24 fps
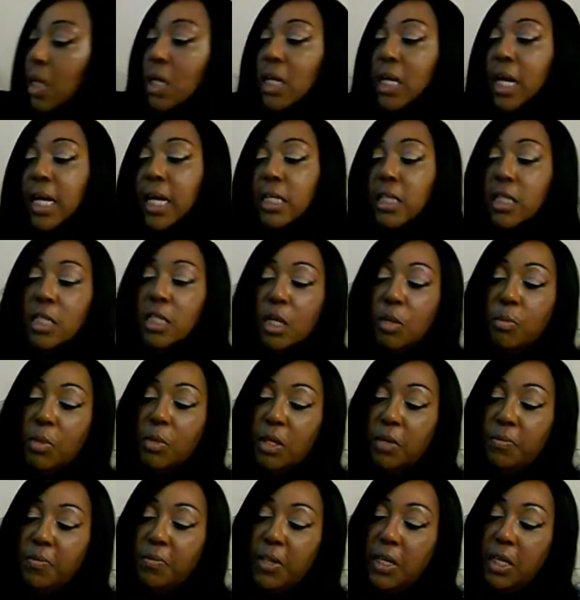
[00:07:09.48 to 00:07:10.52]
Got some
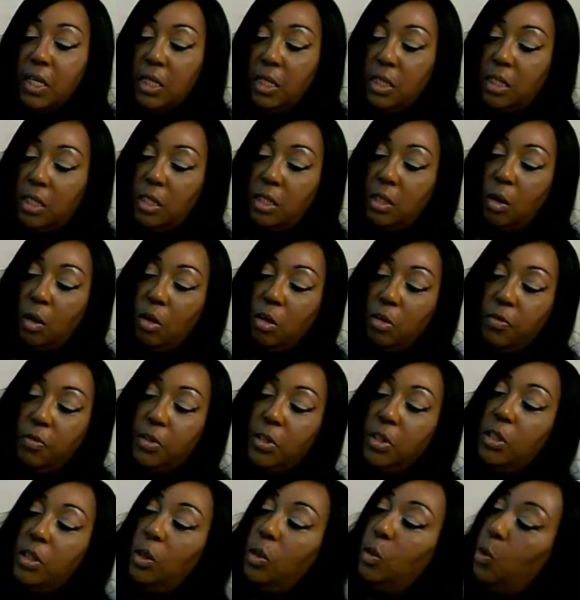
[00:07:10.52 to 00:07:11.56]
of the soft
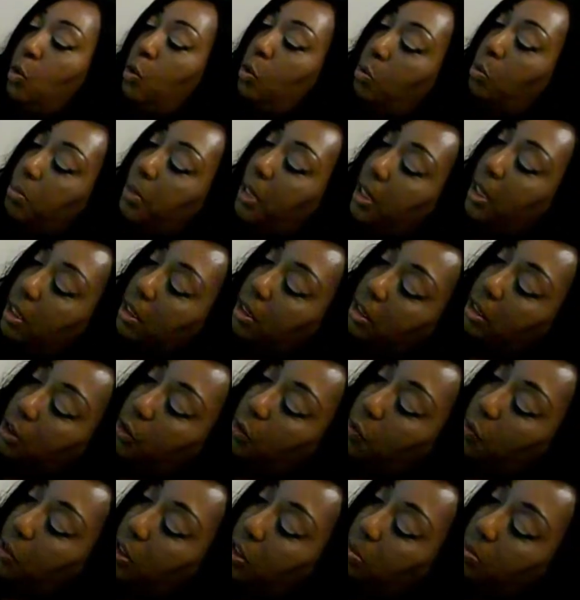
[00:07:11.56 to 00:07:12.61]
soap, the
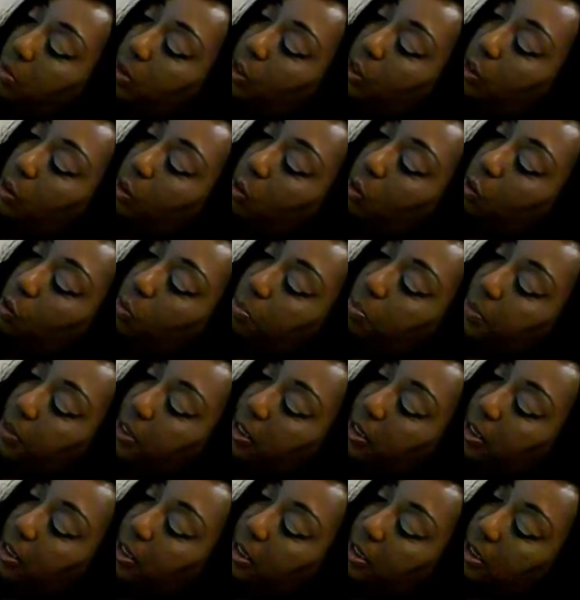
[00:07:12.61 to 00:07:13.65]
cream soap.
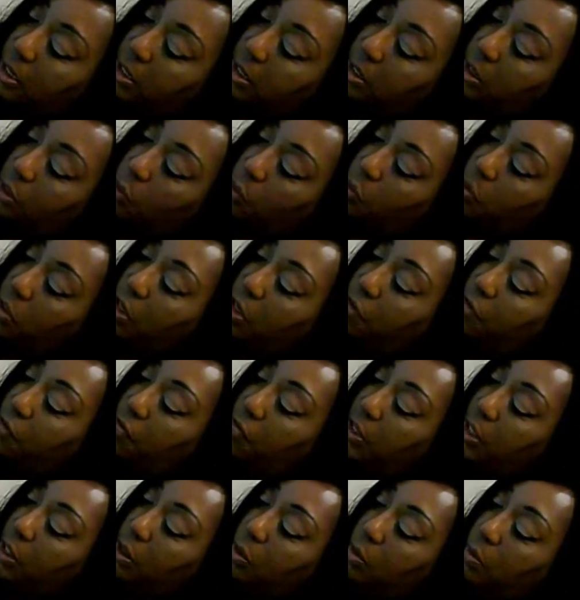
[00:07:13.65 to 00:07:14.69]
It is the
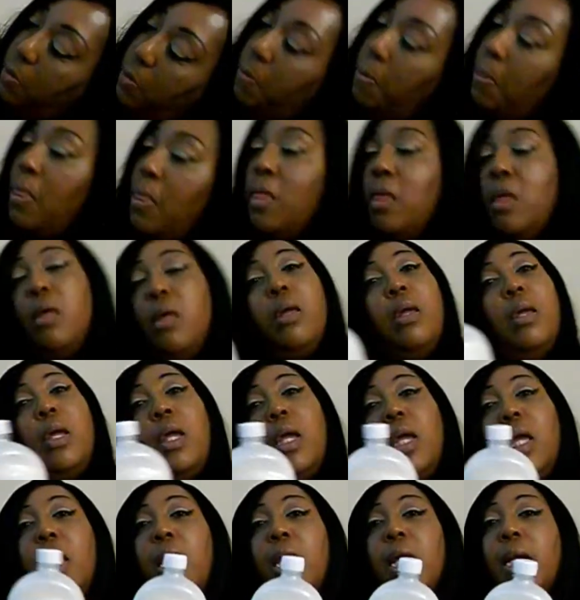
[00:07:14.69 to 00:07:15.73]
refill,
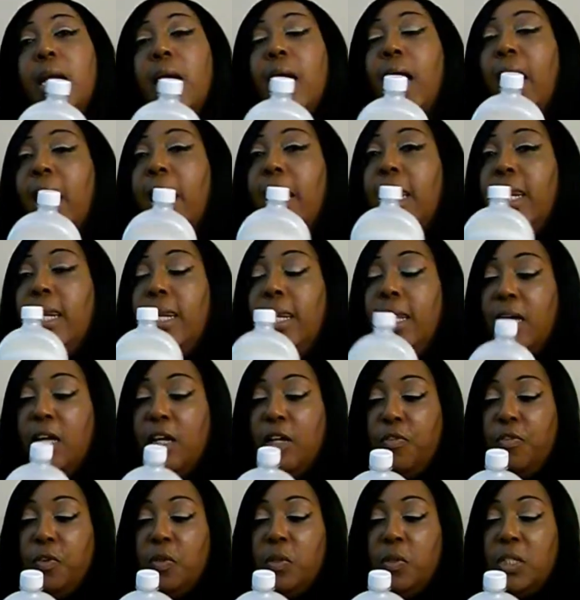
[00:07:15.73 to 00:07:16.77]
and I
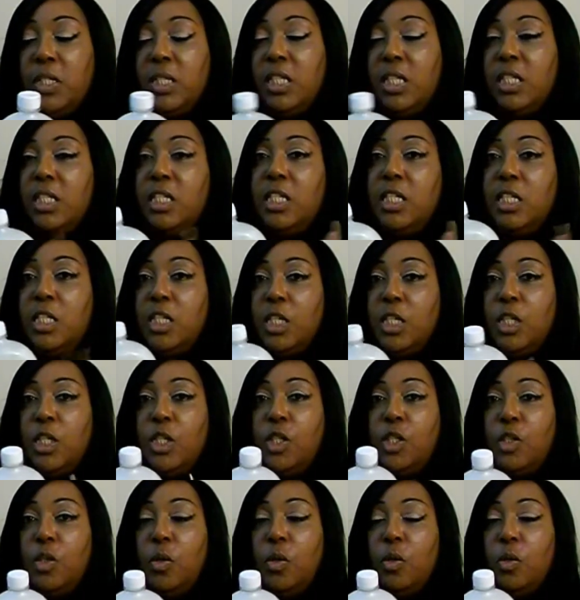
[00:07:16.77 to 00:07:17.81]
love using this. This is
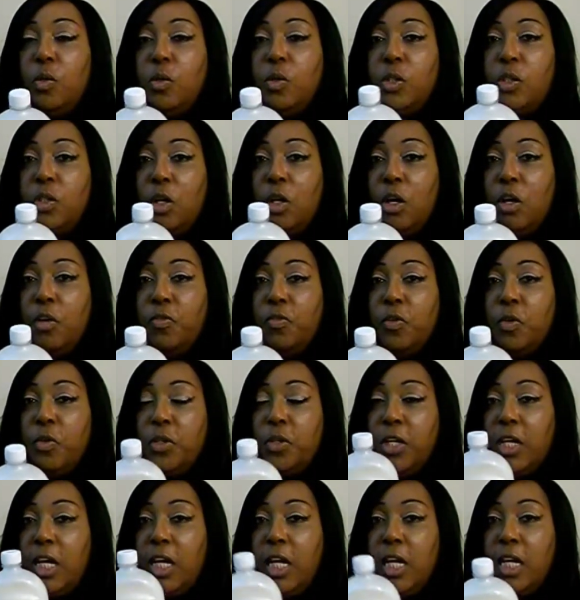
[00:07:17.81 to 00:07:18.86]
so soft on
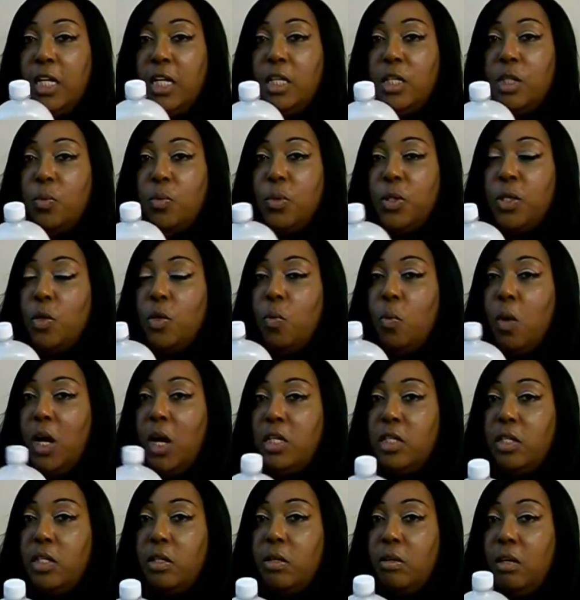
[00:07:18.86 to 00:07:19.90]
your hands when you're
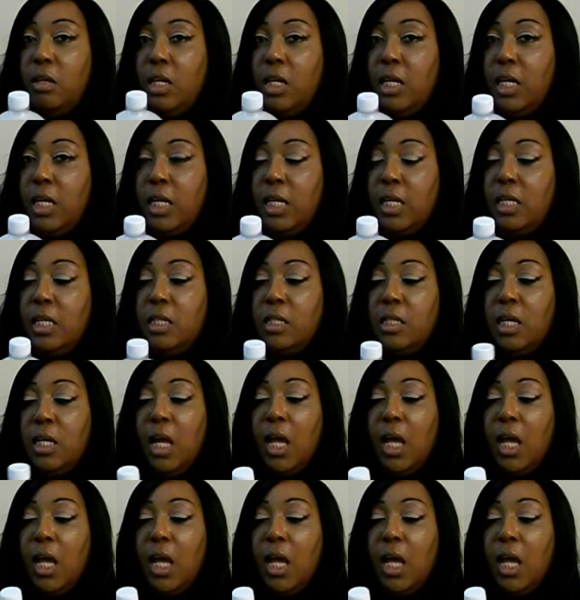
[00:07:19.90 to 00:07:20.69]
washing your hands.